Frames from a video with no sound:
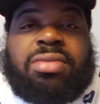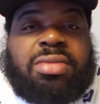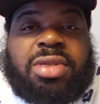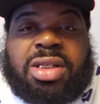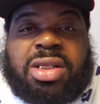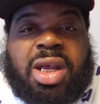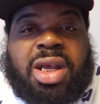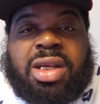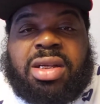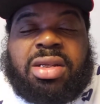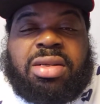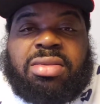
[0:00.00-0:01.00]
Just
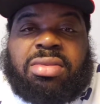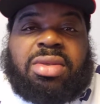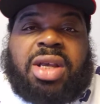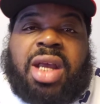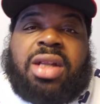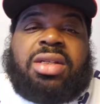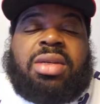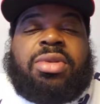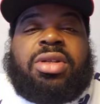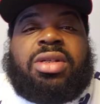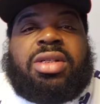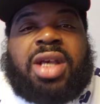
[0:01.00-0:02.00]
like kind of
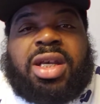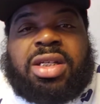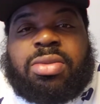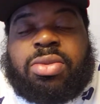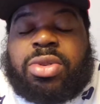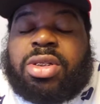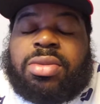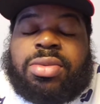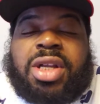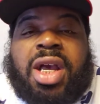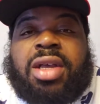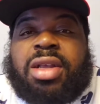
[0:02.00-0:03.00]
similar to Jackson. We're
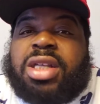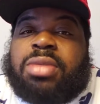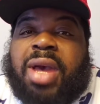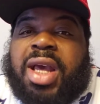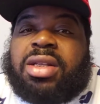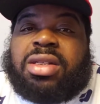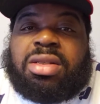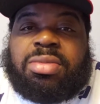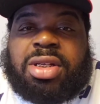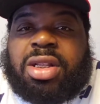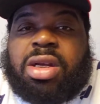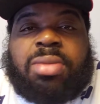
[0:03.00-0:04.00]
not as bad as them,
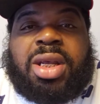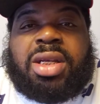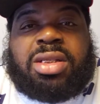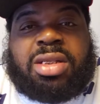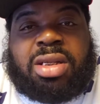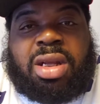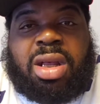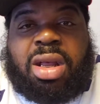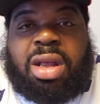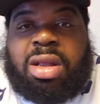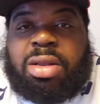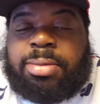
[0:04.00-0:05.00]
but they're a mess.
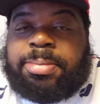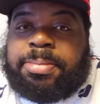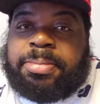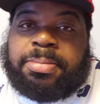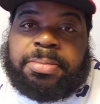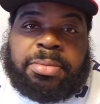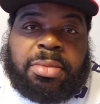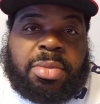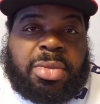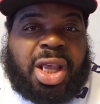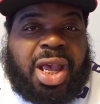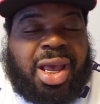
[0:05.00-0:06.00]

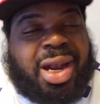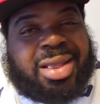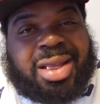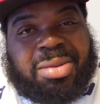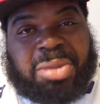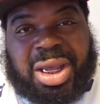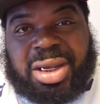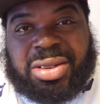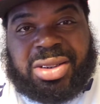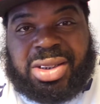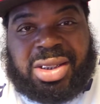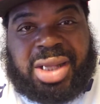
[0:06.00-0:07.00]
And I think Baker
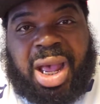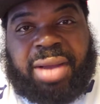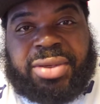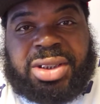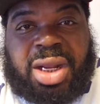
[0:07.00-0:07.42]
is just average.